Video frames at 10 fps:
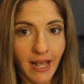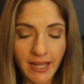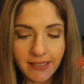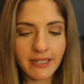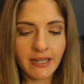
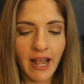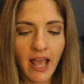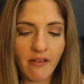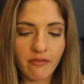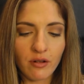I didn't
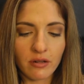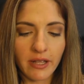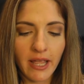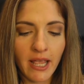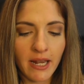have
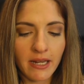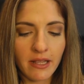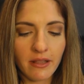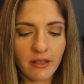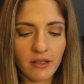
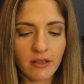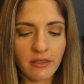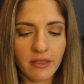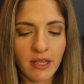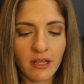
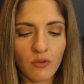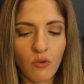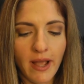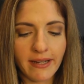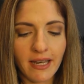anything
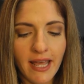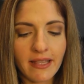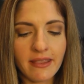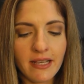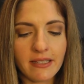quite
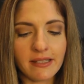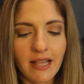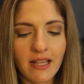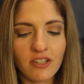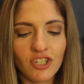like this
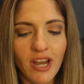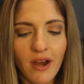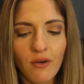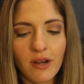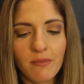like
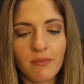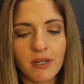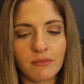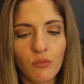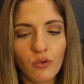cherry
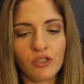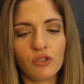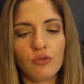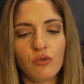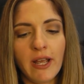but
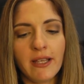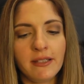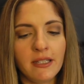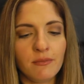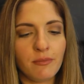
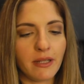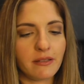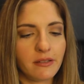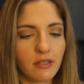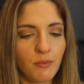moisturizing
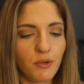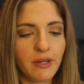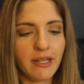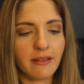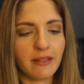but
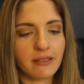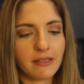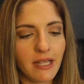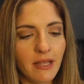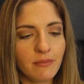summery at the
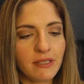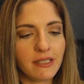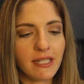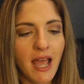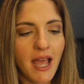same
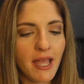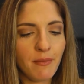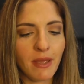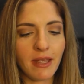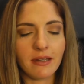
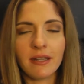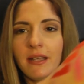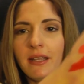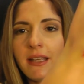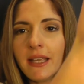time and
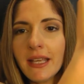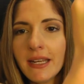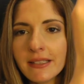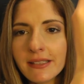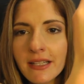it
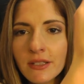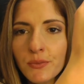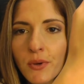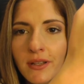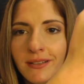is this
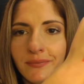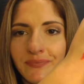one